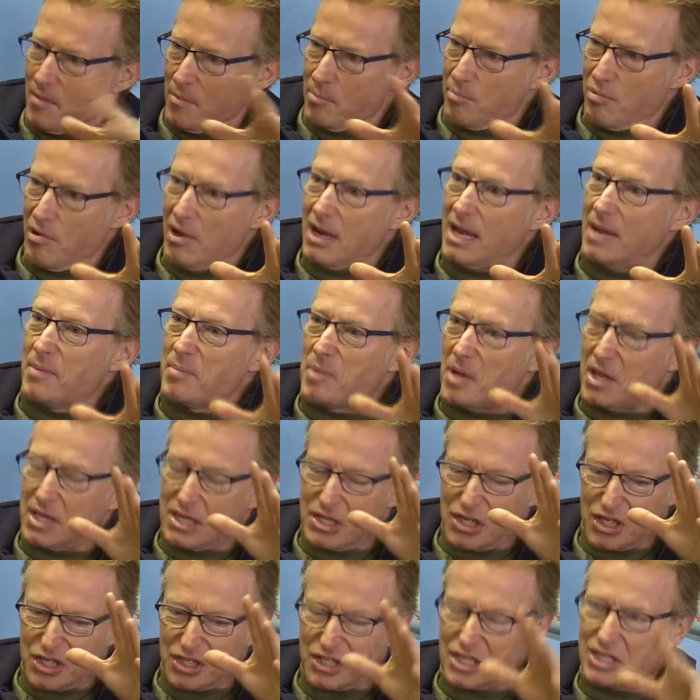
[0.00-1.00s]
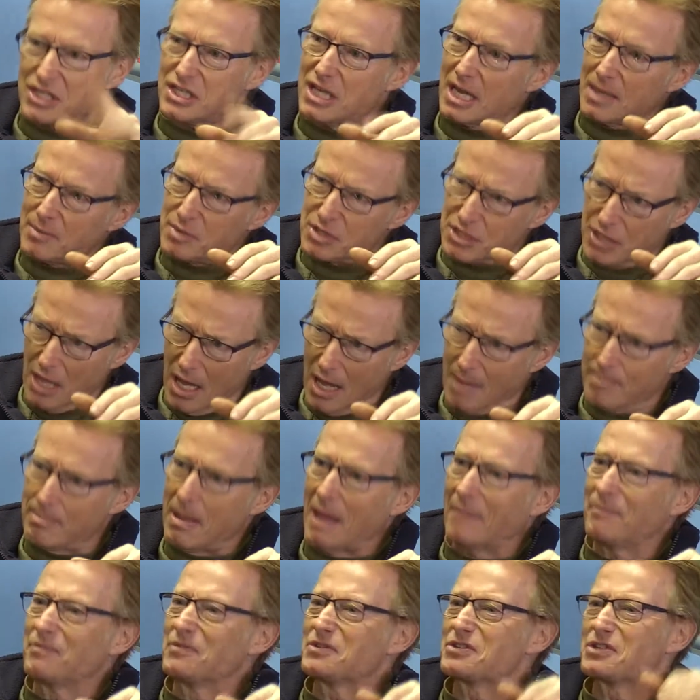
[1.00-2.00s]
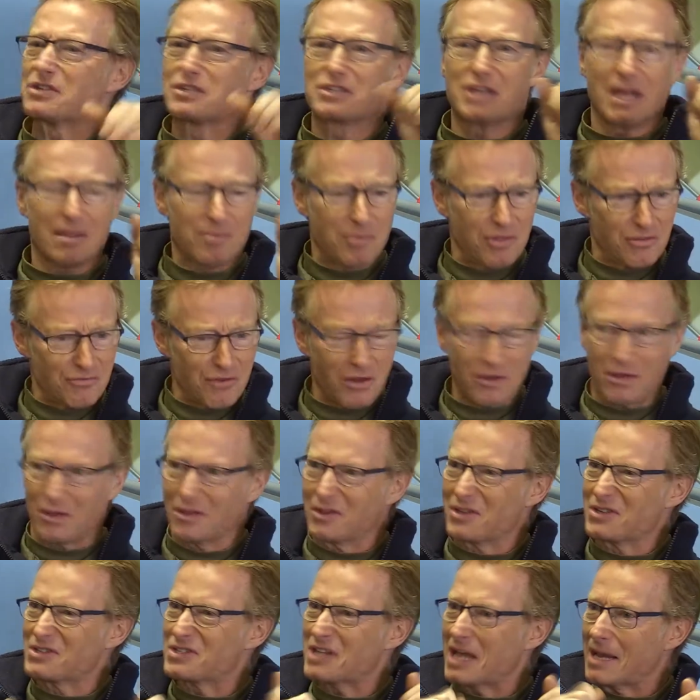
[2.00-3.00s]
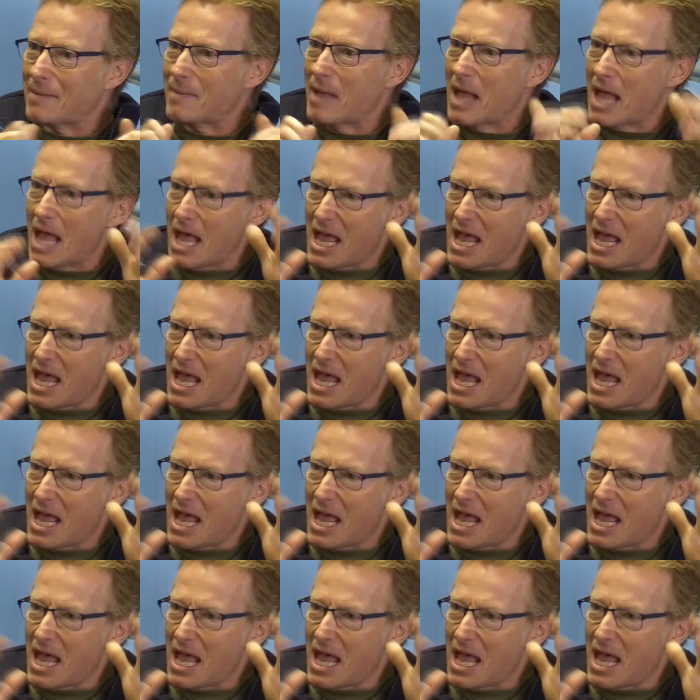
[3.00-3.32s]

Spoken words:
brilliant, but just the same start buttons, the same throttle, the same.